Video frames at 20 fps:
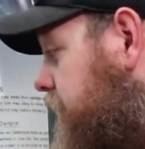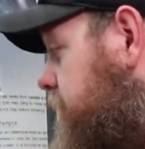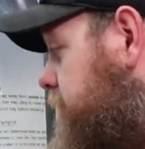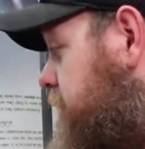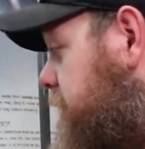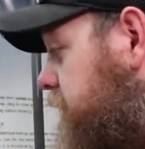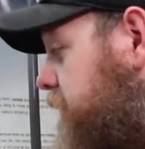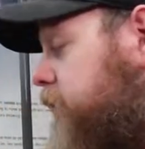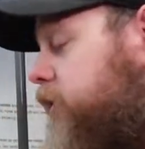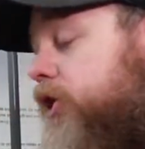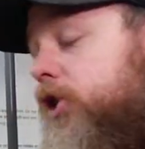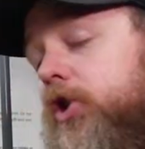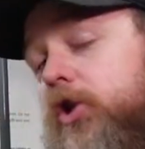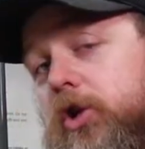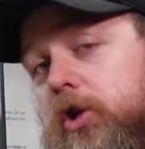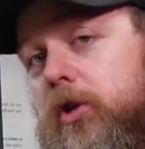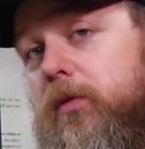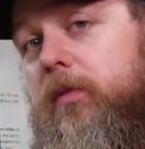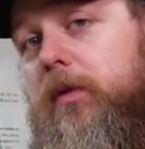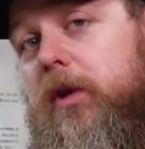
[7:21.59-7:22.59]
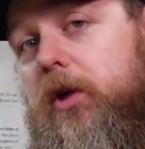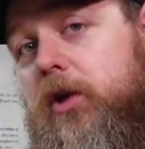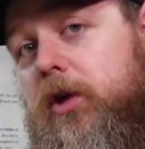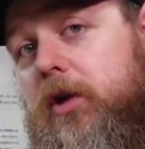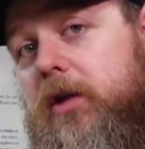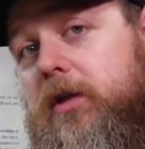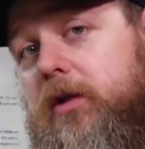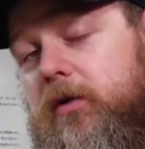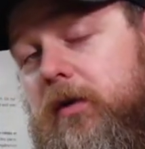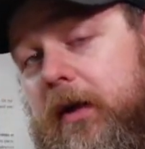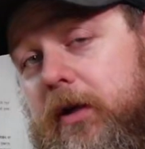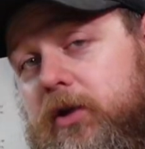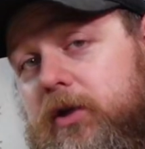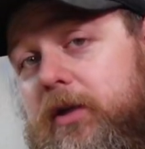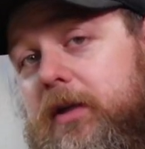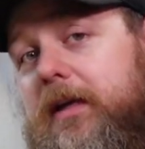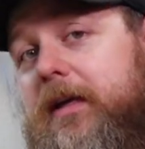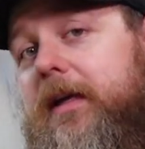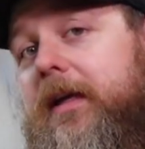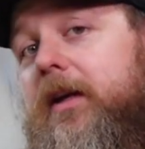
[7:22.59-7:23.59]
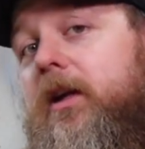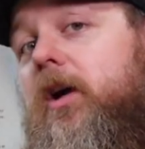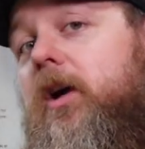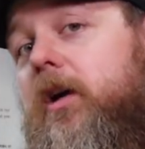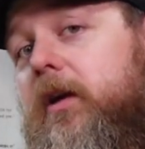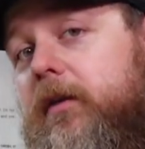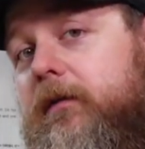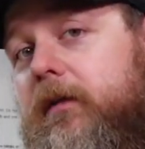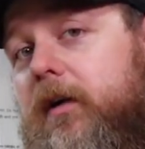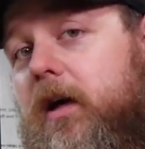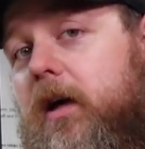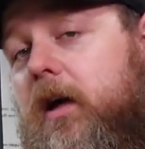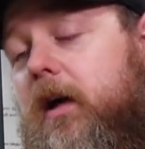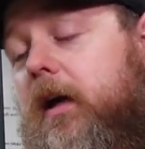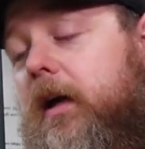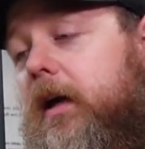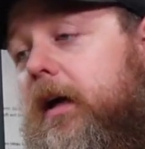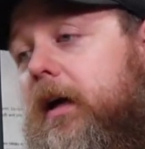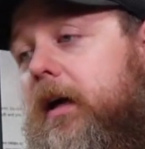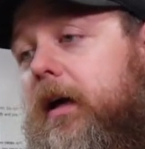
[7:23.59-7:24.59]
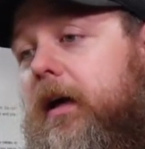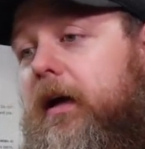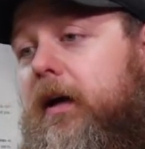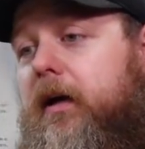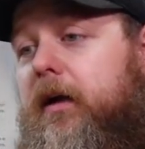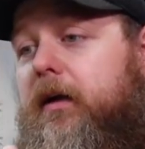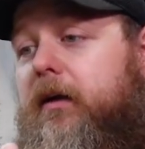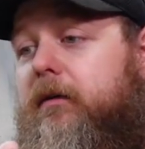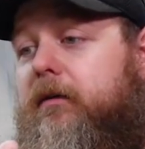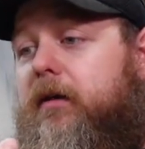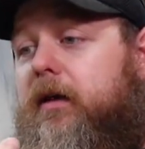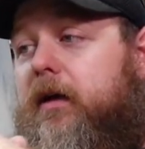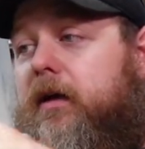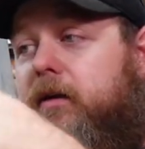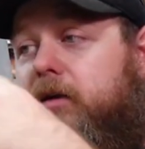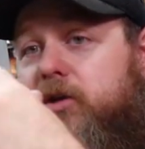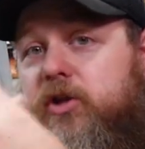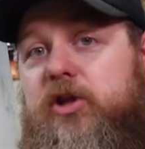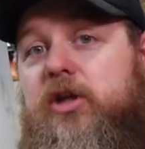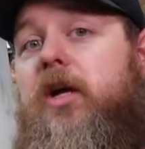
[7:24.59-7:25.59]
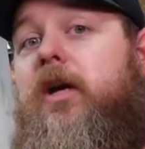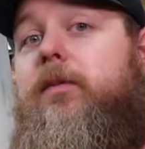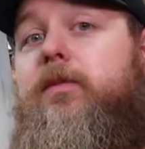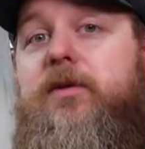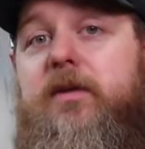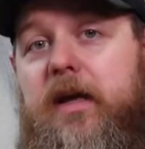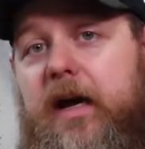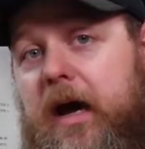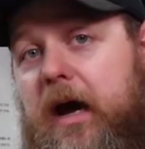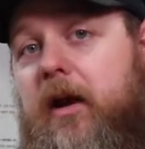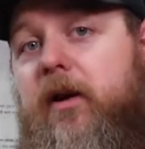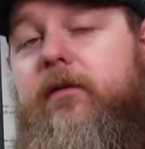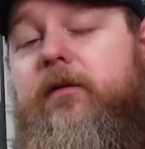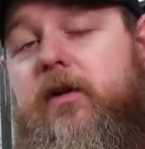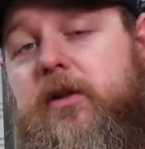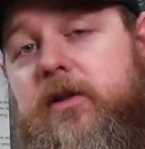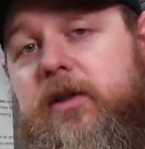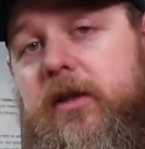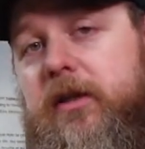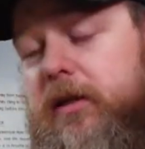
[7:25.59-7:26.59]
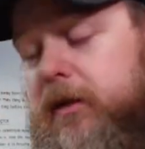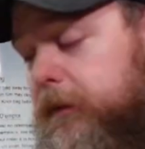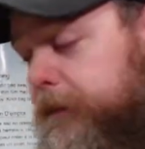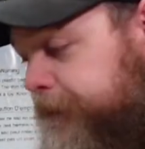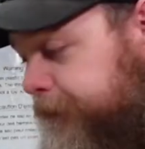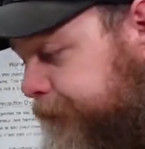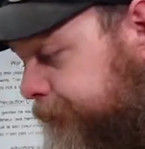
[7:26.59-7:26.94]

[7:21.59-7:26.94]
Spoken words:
but this should be good to actually get all of our chips out of our system.